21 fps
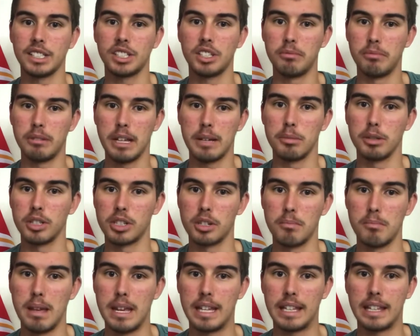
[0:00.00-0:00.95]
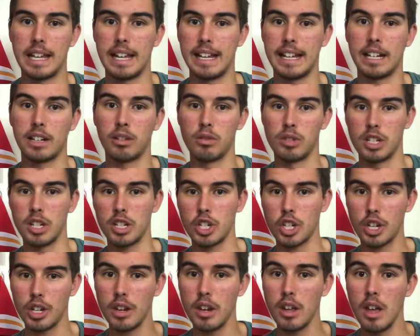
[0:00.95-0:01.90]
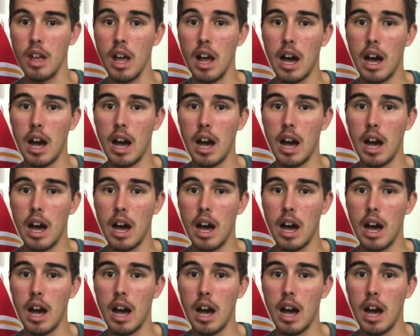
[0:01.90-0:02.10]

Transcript: to be able to make that acquisition.